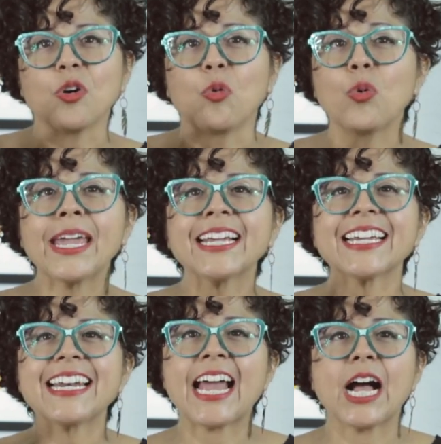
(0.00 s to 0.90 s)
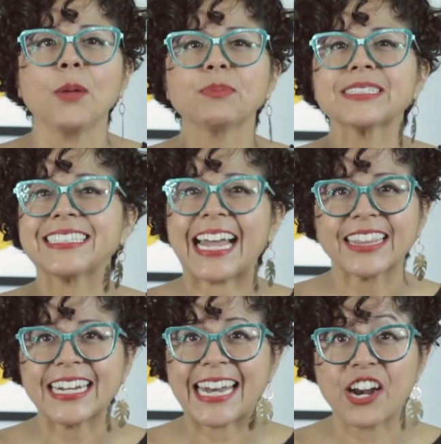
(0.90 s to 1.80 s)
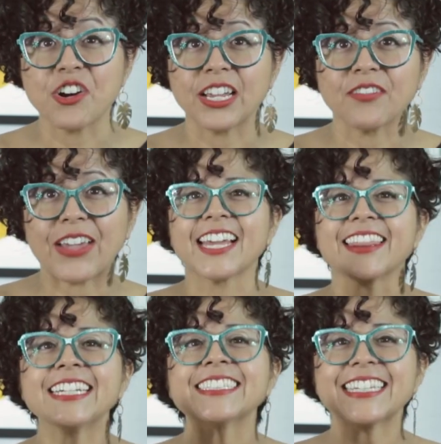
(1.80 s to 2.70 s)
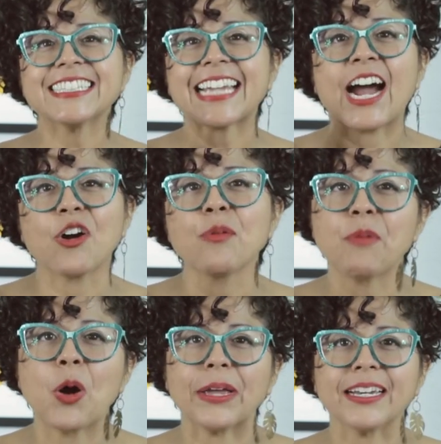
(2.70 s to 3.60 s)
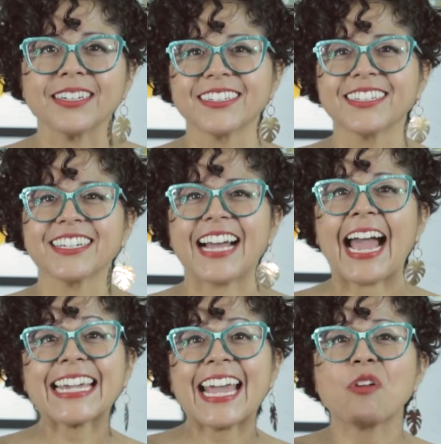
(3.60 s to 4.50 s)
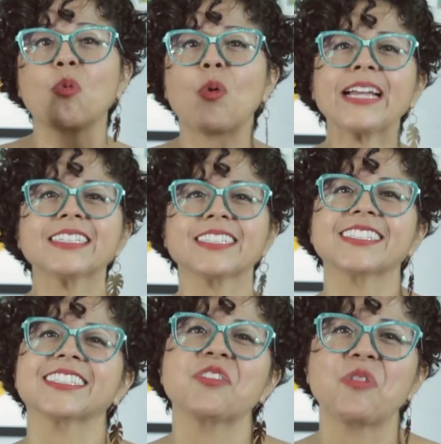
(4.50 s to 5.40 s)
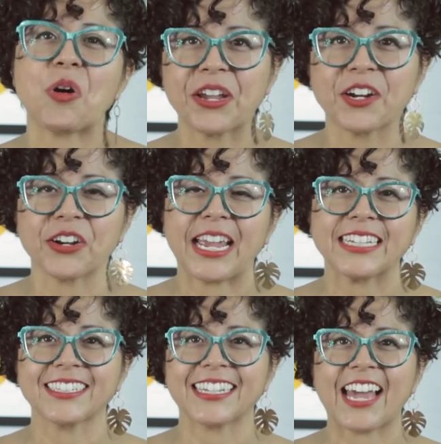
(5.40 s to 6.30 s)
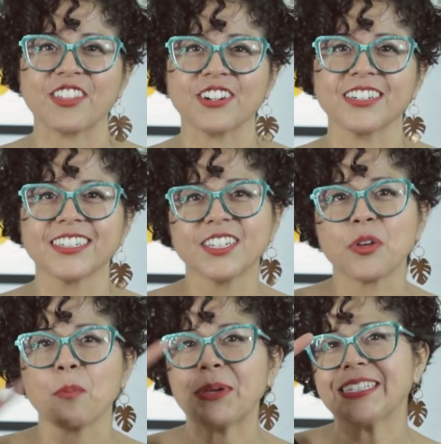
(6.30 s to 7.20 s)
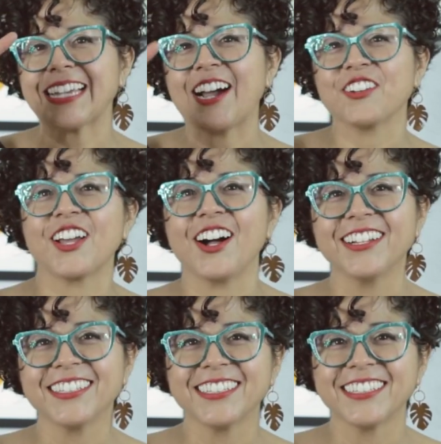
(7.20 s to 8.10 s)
We can help set the narrative. This is our moment. I can't wait to see what we create together. Peace out, y'all.